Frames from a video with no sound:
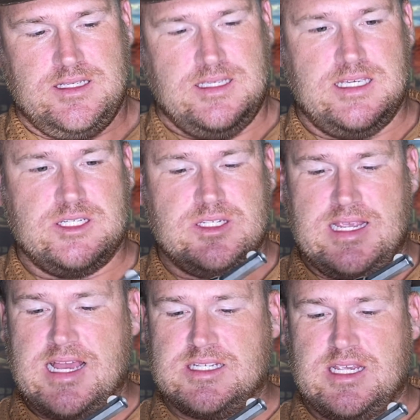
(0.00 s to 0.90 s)

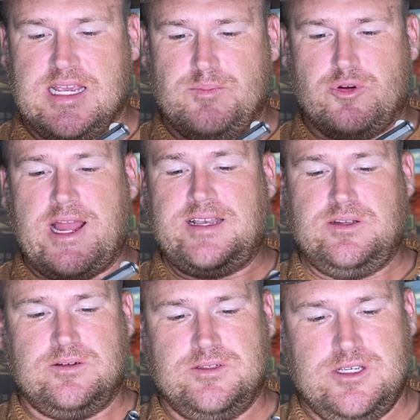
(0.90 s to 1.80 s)
has a
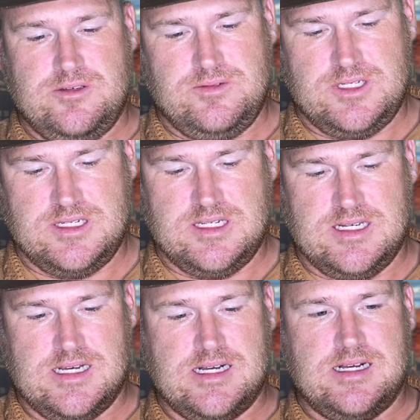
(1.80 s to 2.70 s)
practical use.
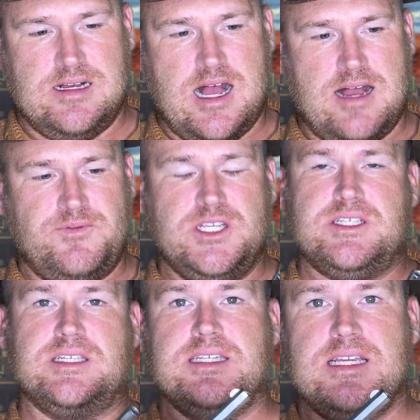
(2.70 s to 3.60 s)

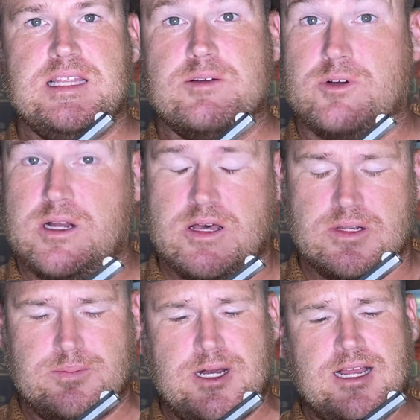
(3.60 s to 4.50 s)
Obviously, there were
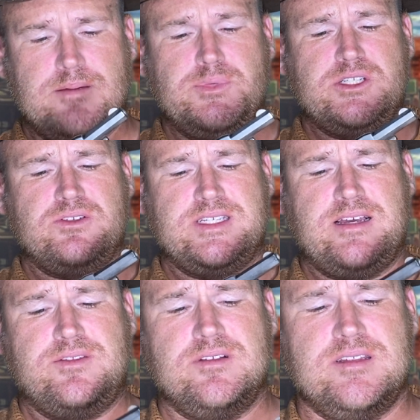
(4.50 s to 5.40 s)
other pocket pistols
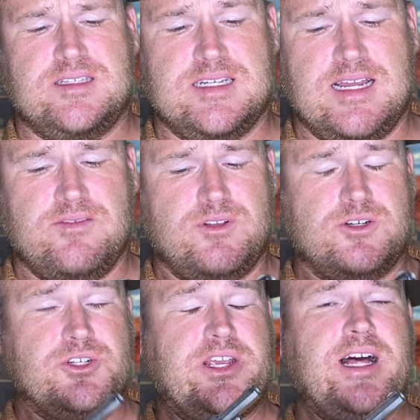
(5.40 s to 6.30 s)
out there that did have
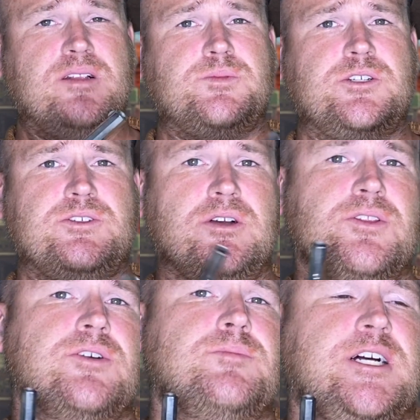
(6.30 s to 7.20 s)
larger calibers,
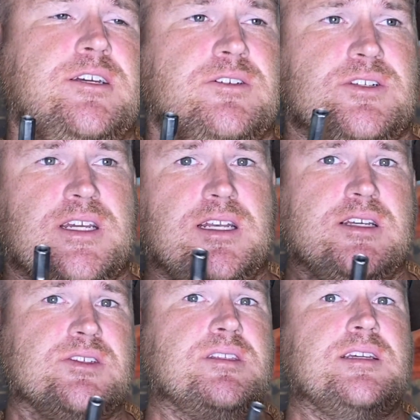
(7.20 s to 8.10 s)
although my understanding
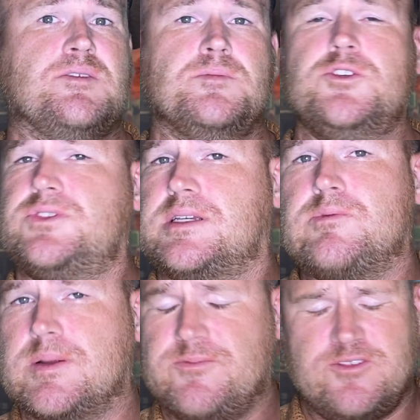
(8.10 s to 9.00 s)
is that they were mostly
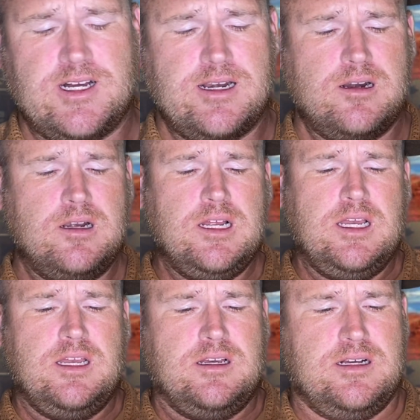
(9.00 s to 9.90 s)
rimfire.
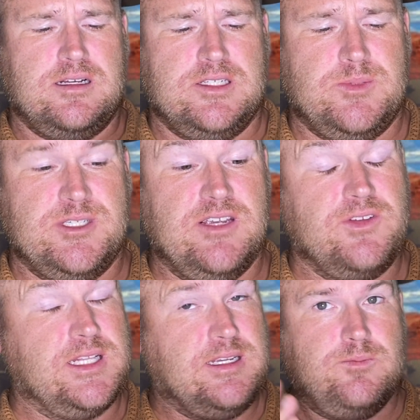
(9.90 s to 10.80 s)

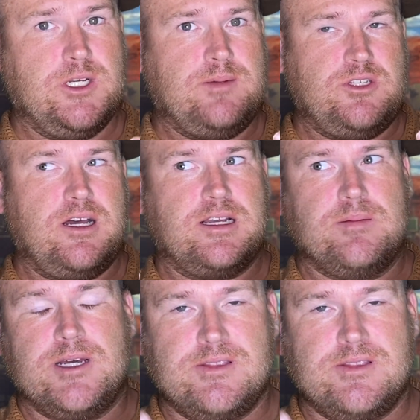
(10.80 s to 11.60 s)
Specifically, when I'm talking about